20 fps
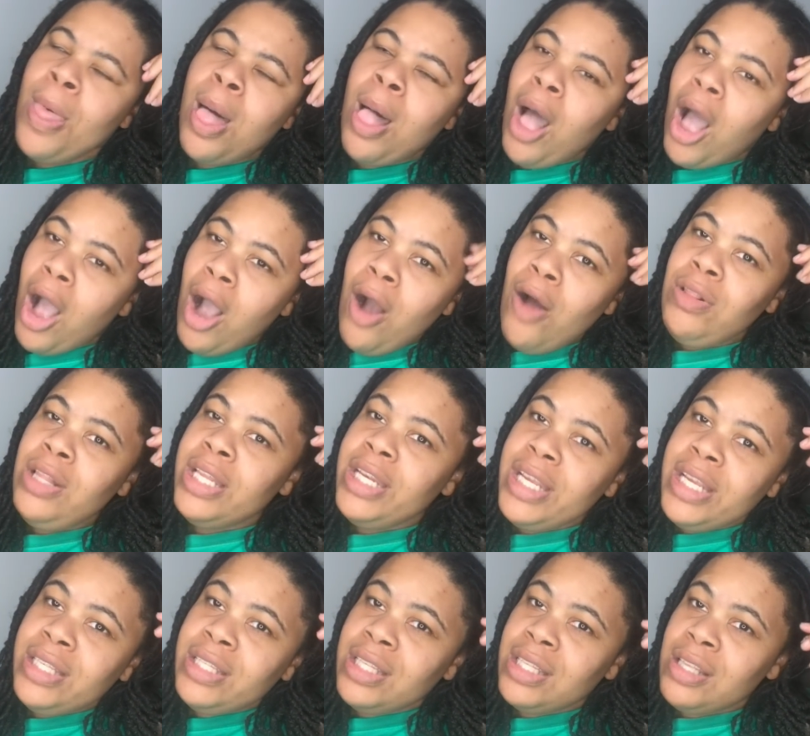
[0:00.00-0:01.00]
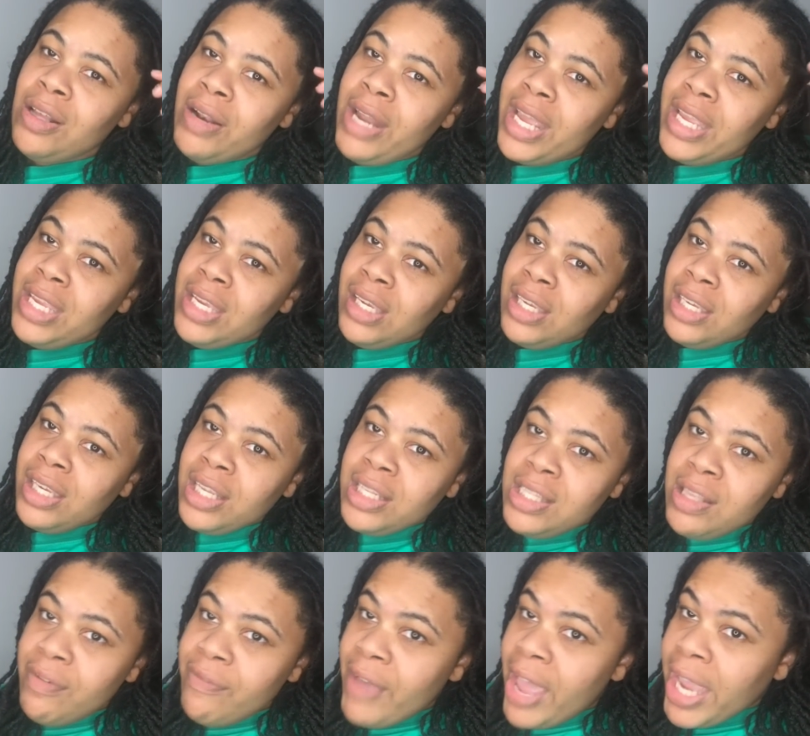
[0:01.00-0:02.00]
All of this is so that he could get
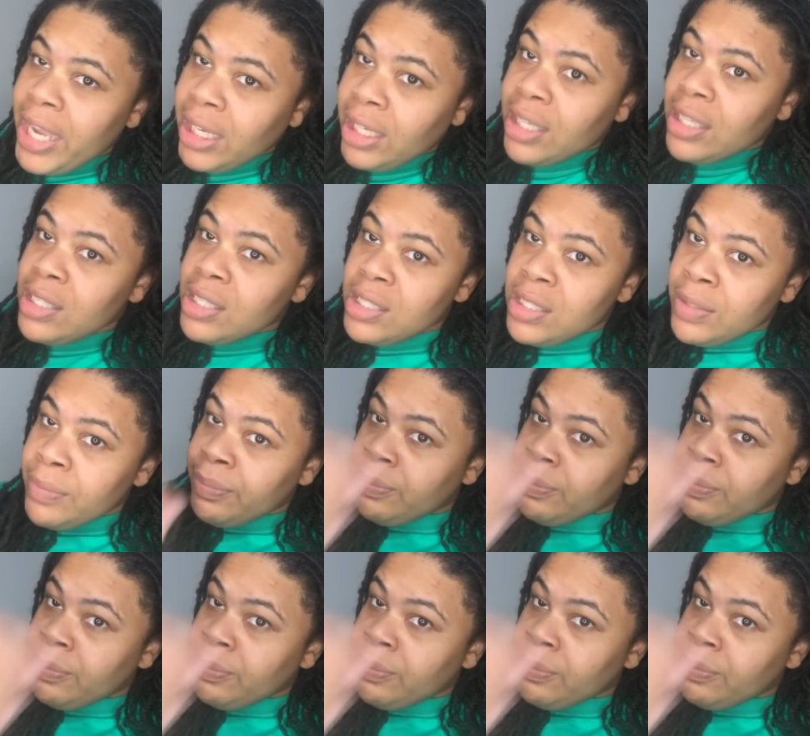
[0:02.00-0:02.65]
to Vegas.